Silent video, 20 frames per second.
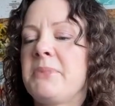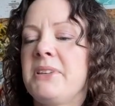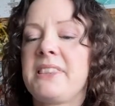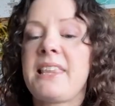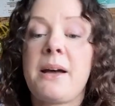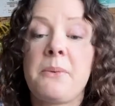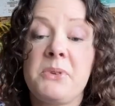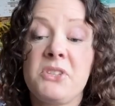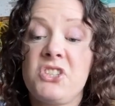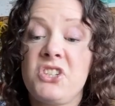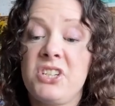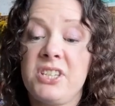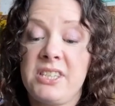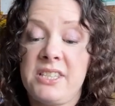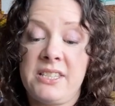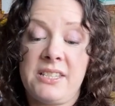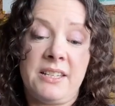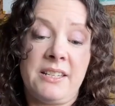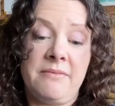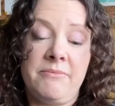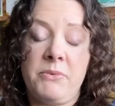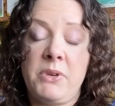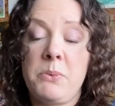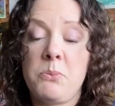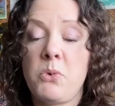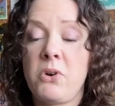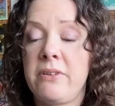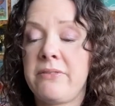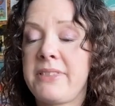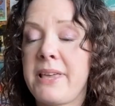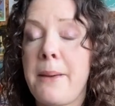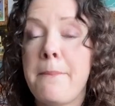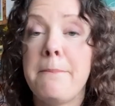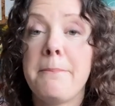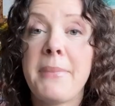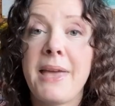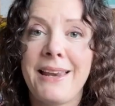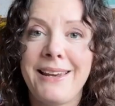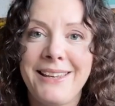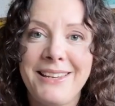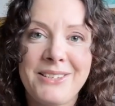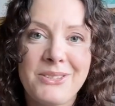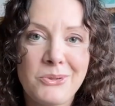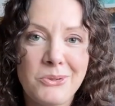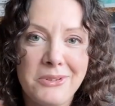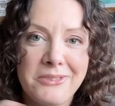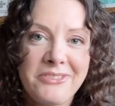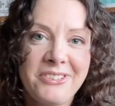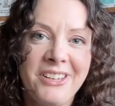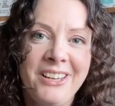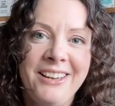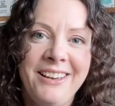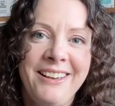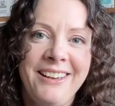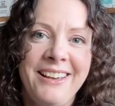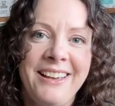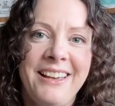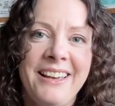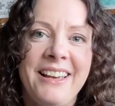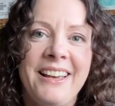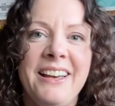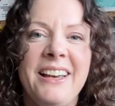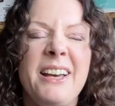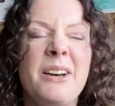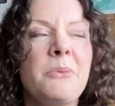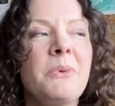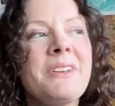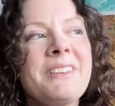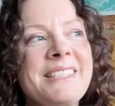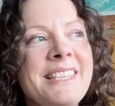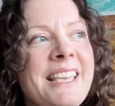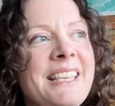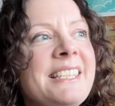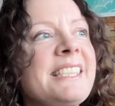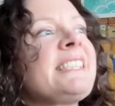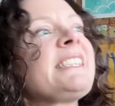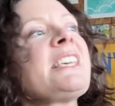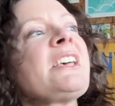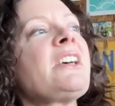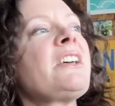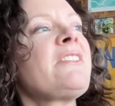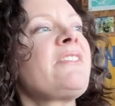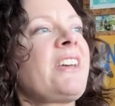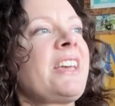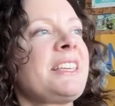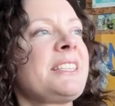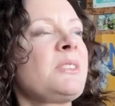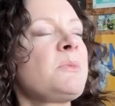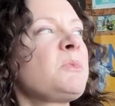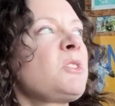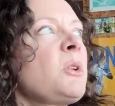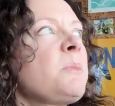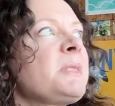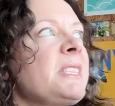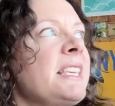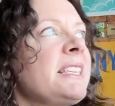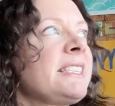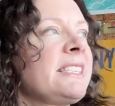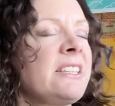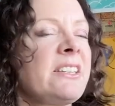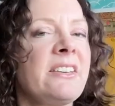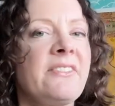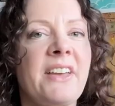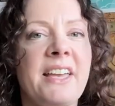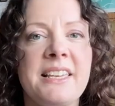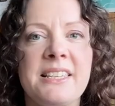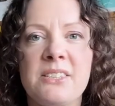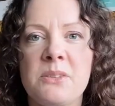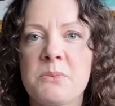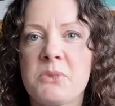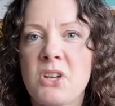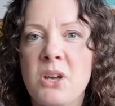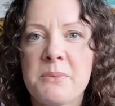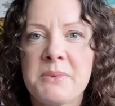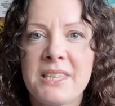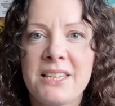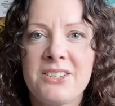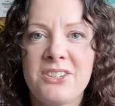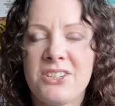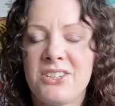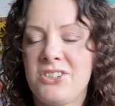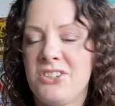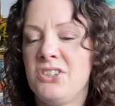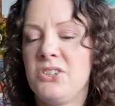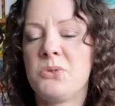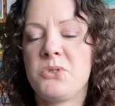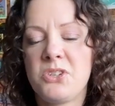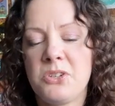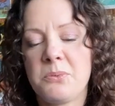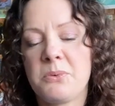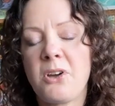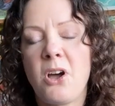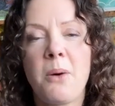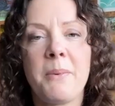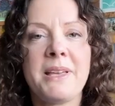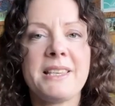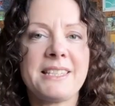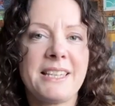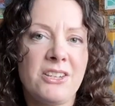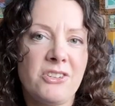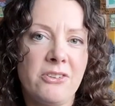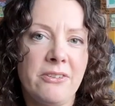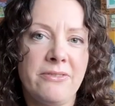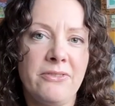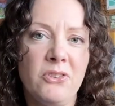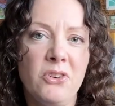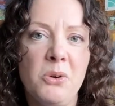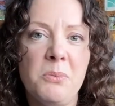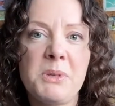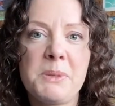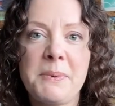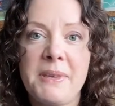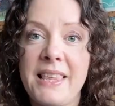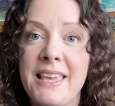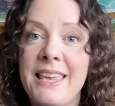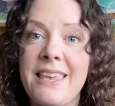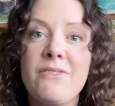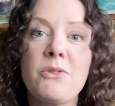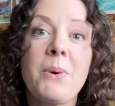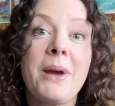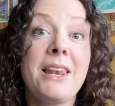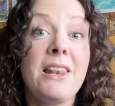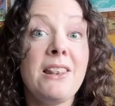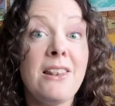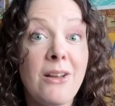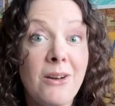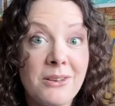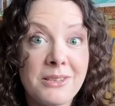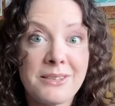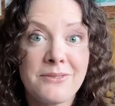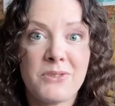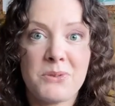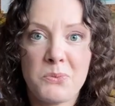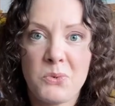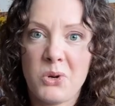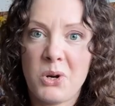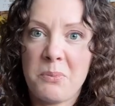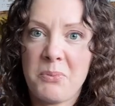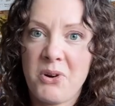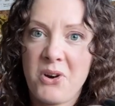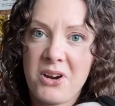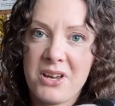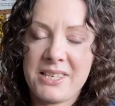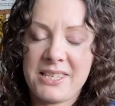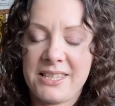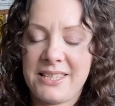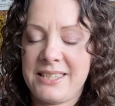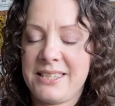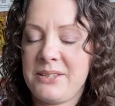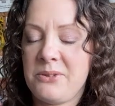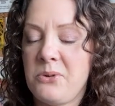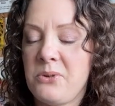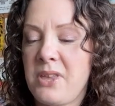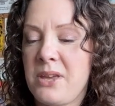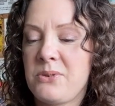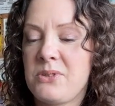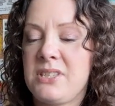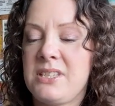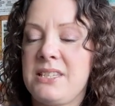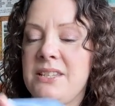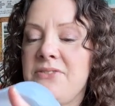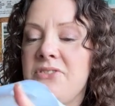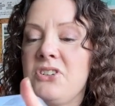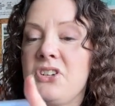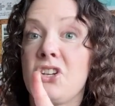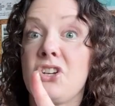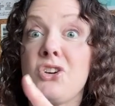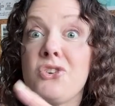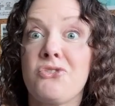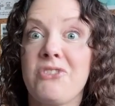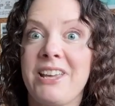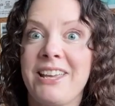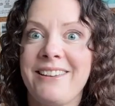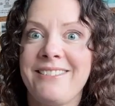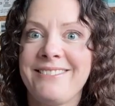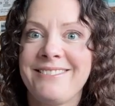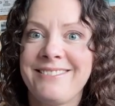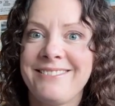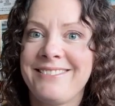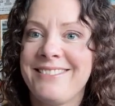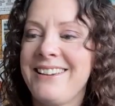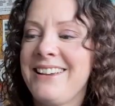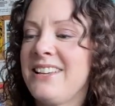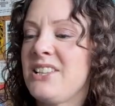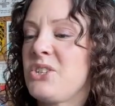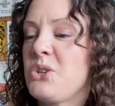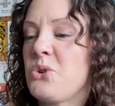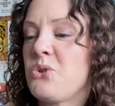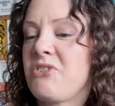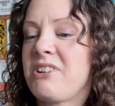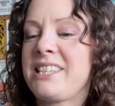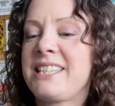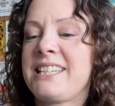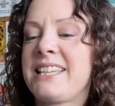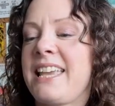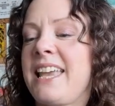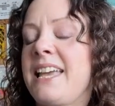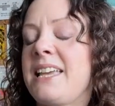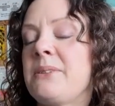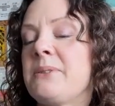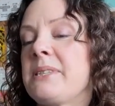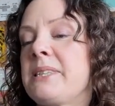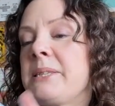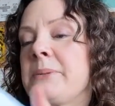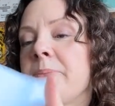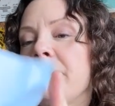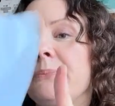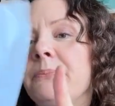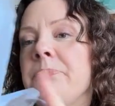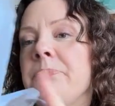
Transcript: But that was just in one of their many sort of surveys. Sometimes they're surveys, sometimes they're just YouTube comments, entry forms, but they give away lots of smaller prizes, all those different Korean tourist accounts.